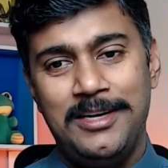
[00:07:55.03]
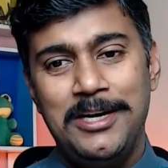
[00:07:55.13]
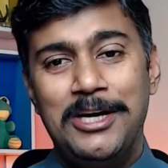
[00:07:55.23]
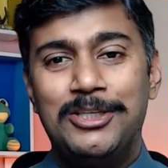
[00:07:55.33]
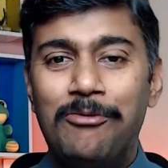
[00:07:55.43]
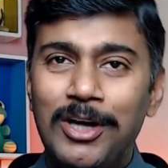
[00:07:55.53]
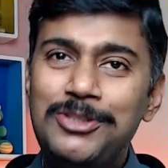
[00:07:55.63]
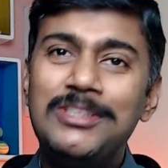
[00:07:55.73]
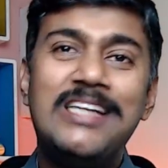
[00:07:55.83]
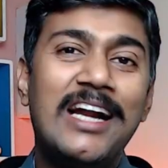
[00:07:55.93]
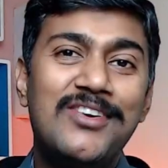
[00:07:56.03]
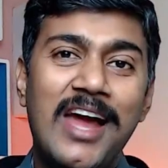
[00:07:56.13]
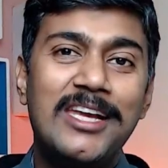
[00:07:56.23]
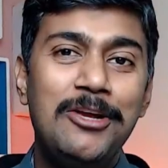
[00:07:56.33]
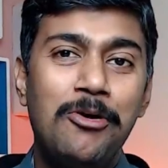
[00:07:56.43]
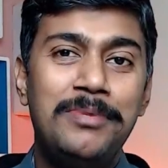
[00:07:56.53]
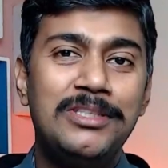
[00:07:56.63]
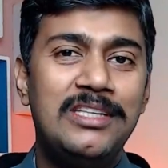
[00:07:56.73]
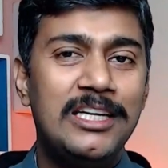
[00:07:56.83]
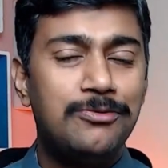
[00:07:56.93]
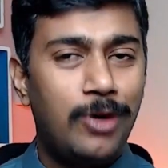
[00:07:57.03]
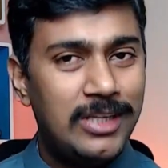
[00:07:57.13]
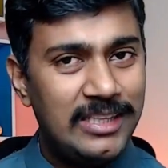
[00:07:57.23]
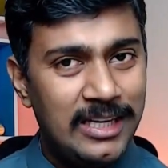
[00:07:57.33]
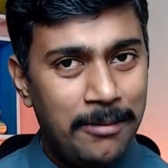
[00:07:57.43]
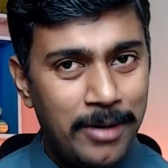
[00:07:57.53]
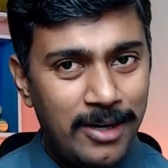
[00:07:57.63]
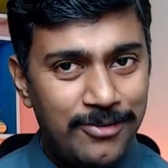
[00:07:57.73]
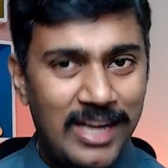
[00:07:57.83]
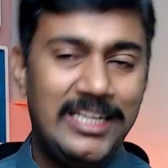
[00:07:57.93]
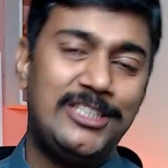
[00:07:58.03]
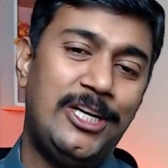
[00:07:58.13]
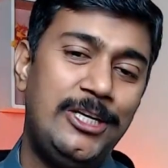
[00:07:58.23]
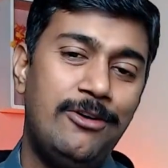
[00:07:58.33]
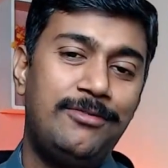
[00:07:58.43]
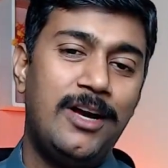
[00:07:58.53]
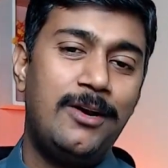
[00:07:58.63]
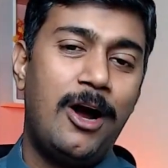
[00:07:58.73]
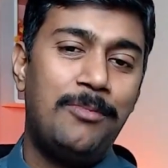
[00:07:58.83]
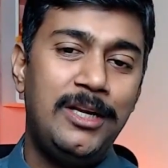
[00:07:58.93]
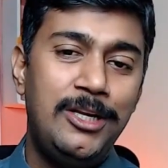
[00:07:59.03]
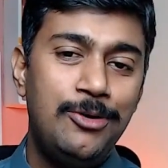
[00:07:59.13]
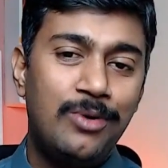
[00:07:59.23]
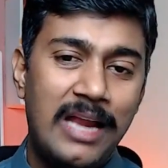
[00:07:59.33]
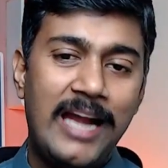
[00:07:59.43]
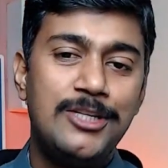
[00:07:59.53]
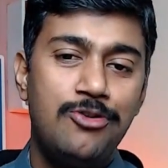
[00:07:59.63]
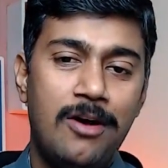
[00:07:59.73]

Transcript: So once you start tracking your business, what are the number of transactions you have done, how many new clients you have